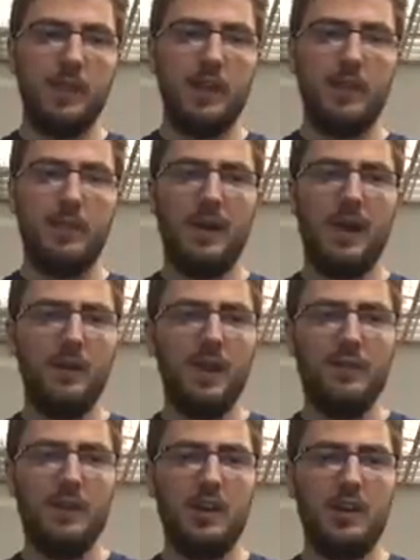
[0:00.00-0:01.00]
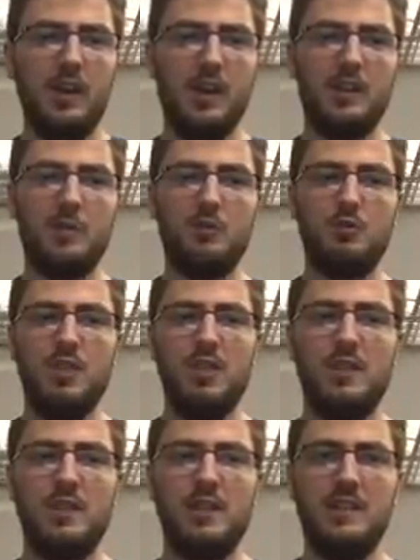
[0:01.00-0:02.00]
However, as I was
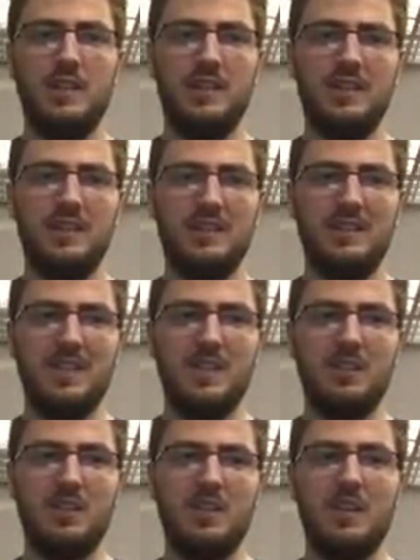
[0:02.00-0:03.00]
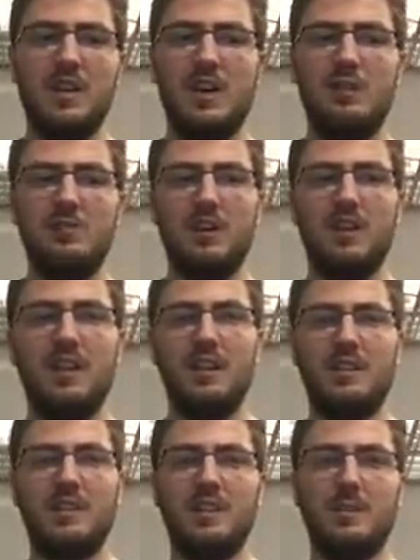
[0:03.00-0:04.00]
writing these ideas down, I
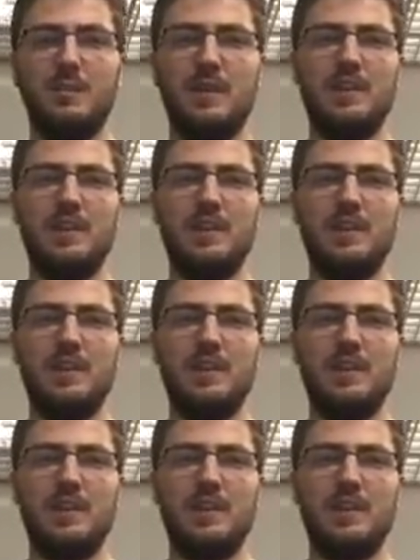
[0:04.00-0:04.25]
realised that the